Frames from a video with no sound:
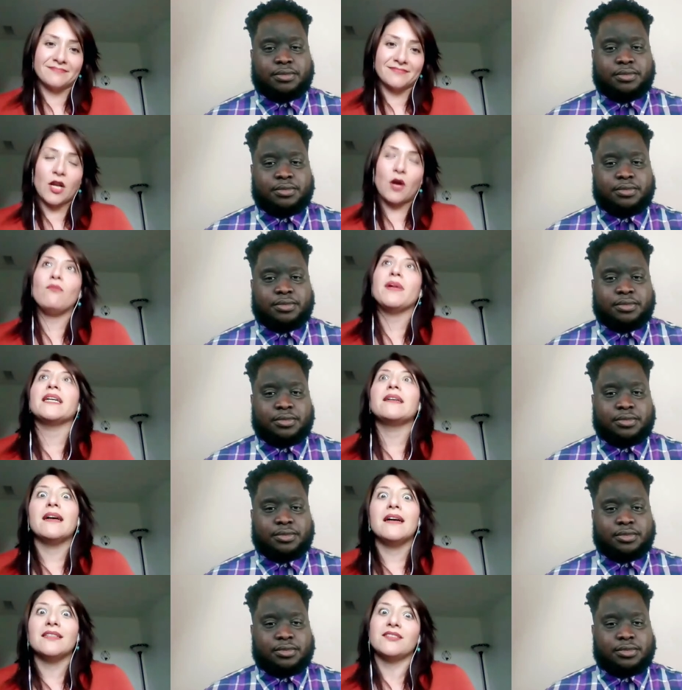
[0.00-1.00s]
Speaker 1: Oh my
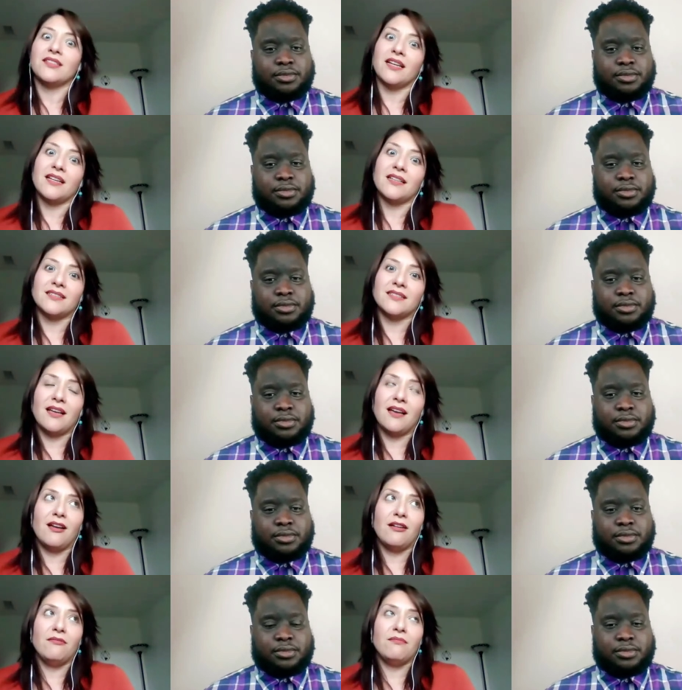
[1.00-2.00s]
gosh, yes.
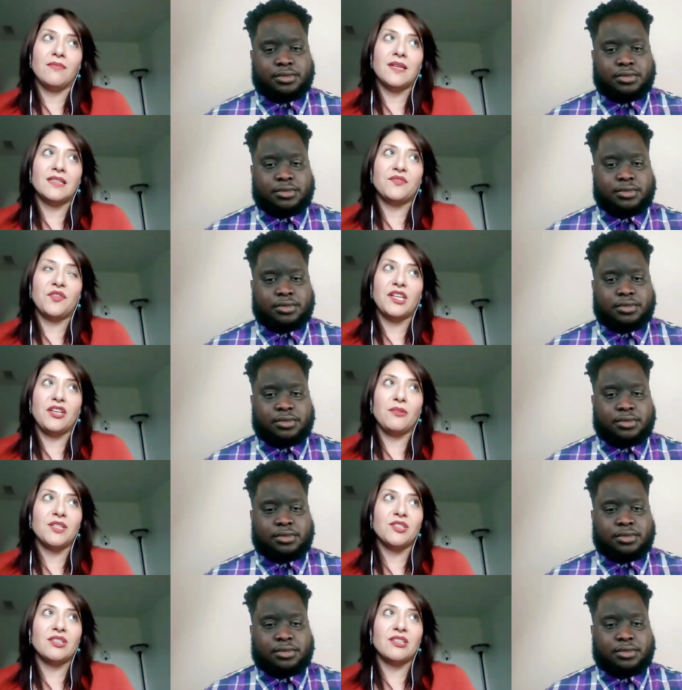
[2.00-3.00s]
Um, it's funny you
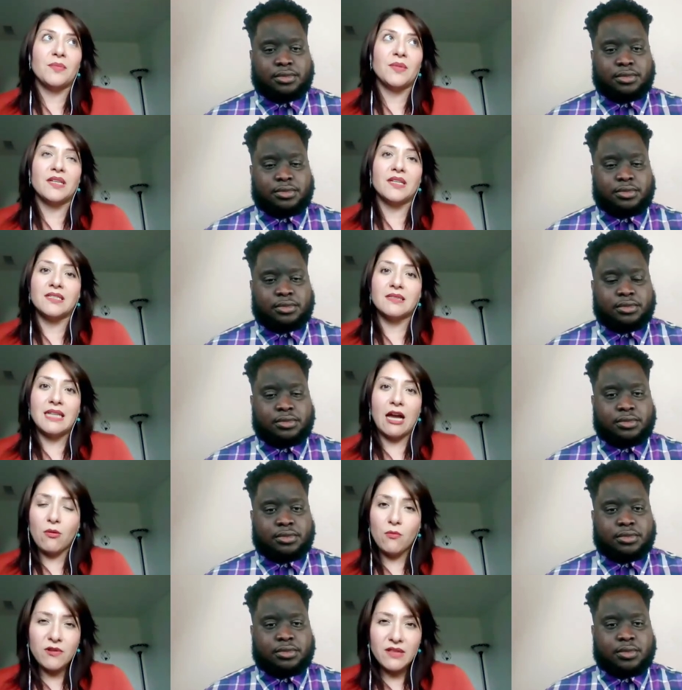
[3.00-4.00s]
mentioned that because now
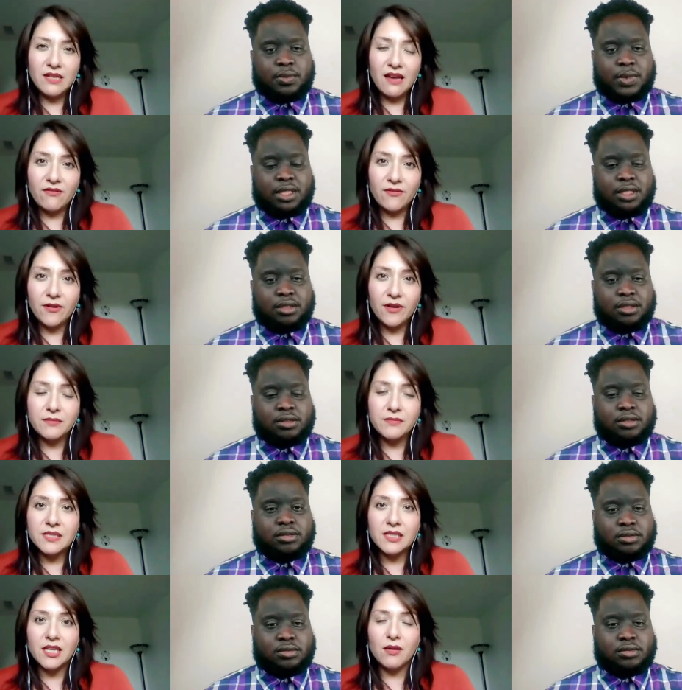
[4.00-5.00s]
more than ever, I'm
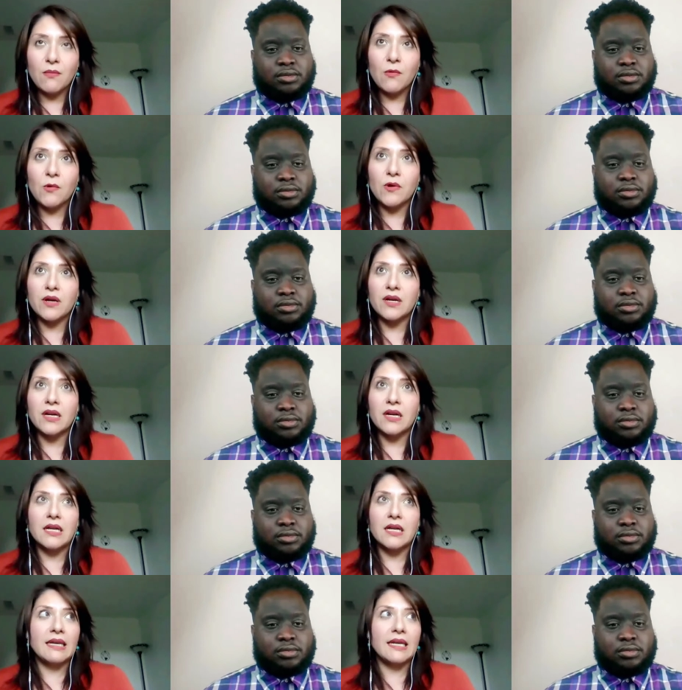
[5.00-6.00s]
seeing more
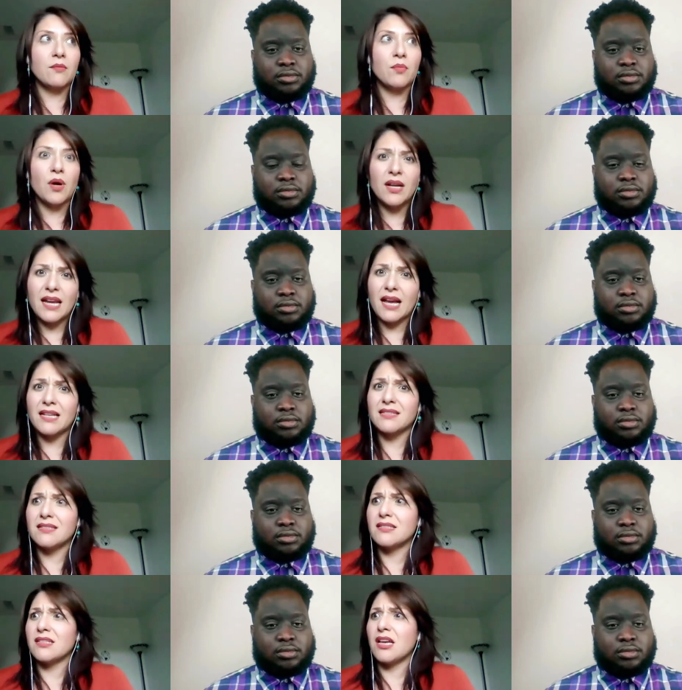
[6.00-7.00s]
like
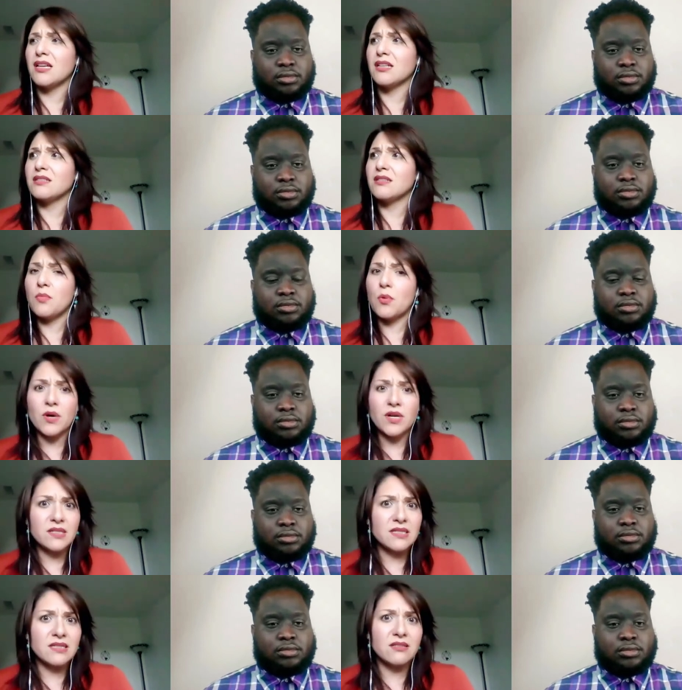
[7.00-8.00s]
podcast uh,
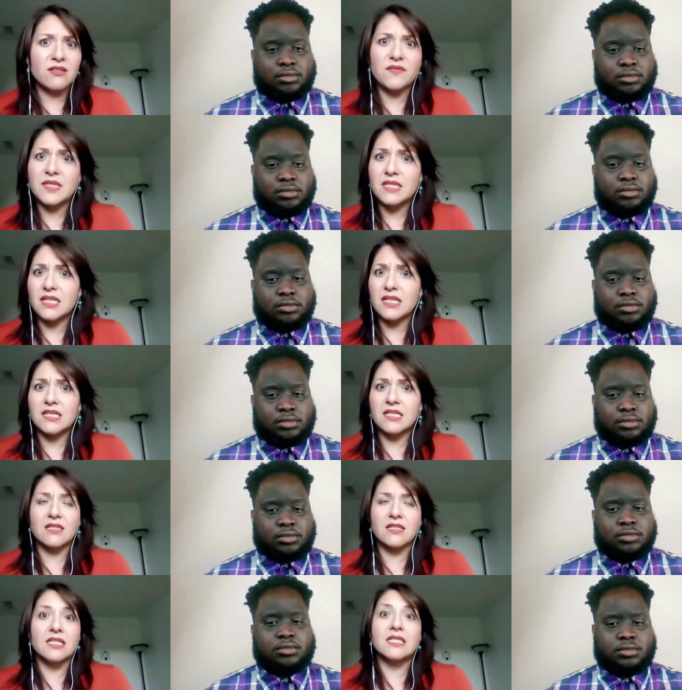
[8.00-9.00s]
support
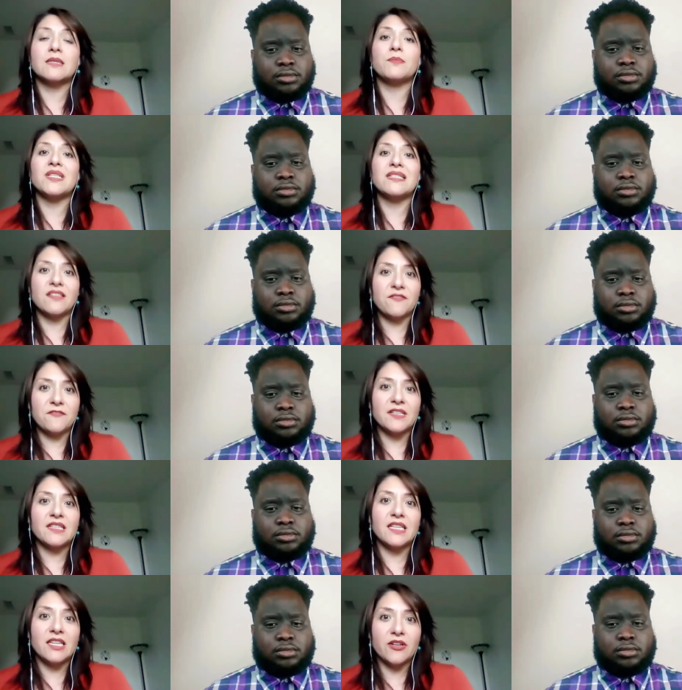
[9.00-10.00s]
services mm-hmm.
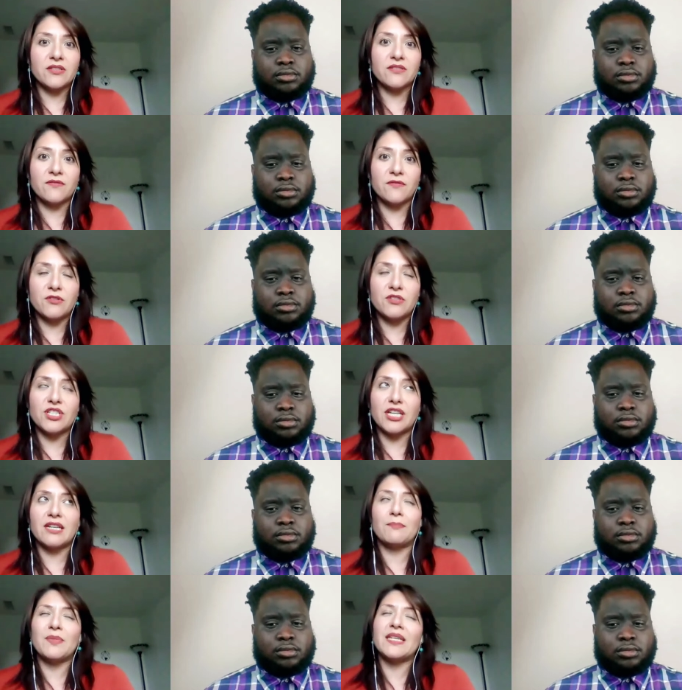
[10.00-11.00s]
specifically mm-hmm. geared to first
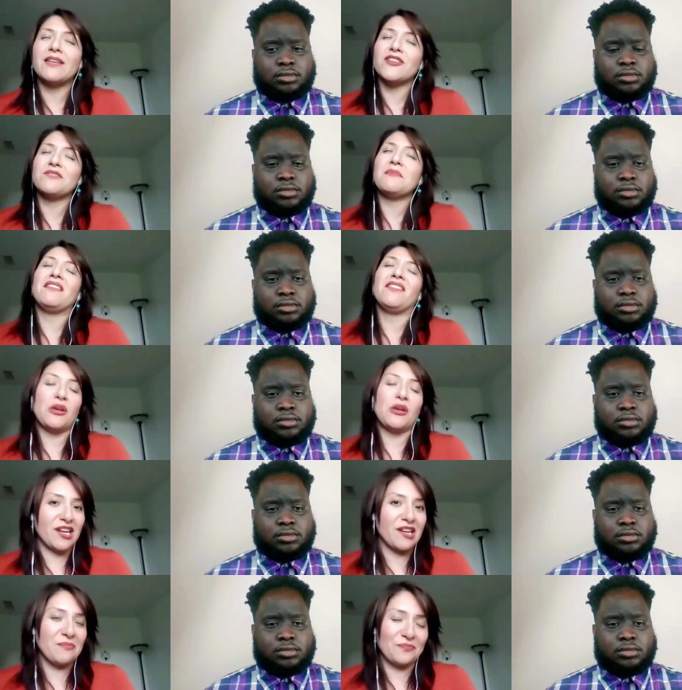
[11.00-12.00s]
gen. But here's my
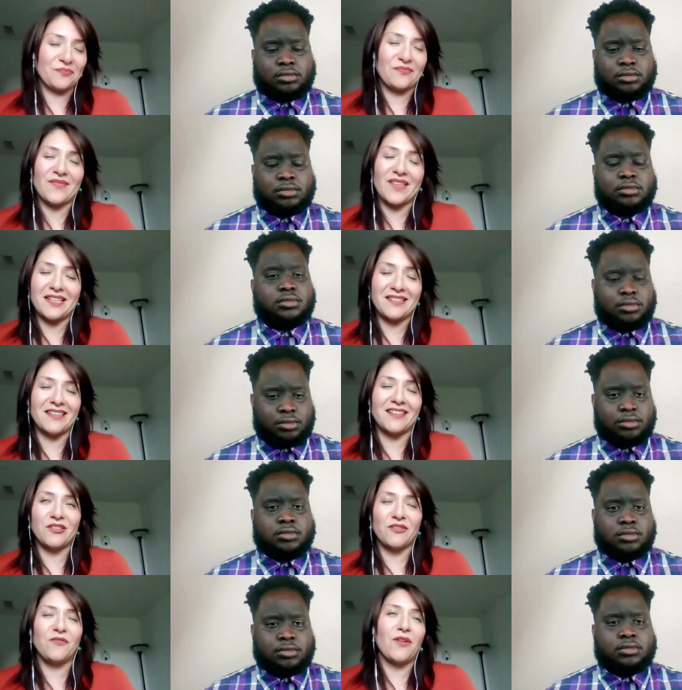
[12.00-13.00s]
theory,
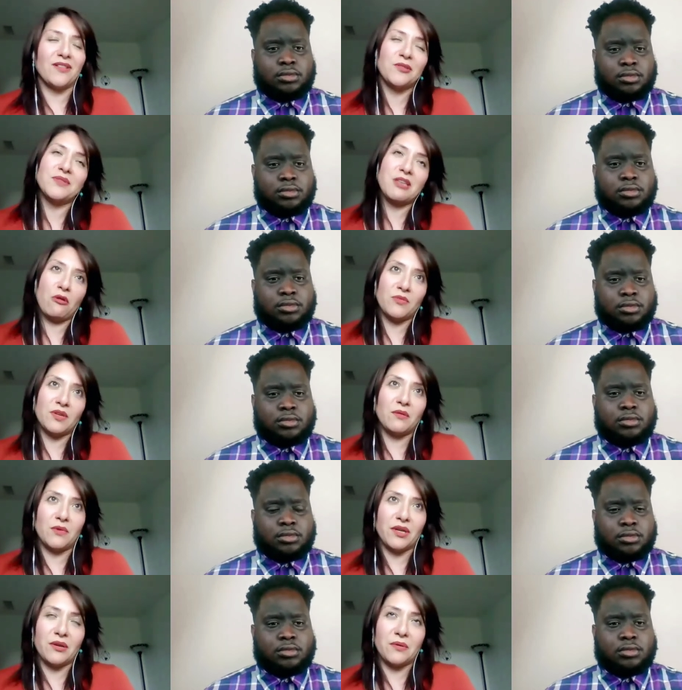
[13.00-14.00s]
and you follow, you tell me
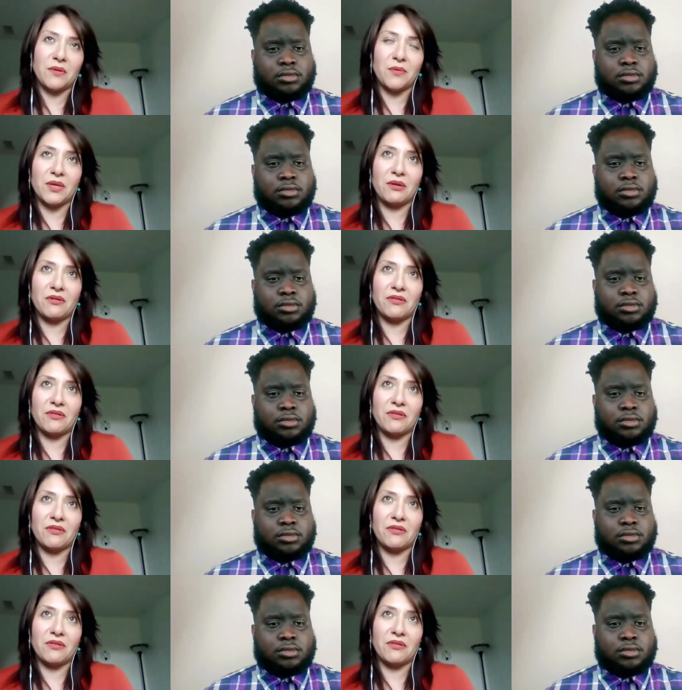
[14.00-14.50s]
what your your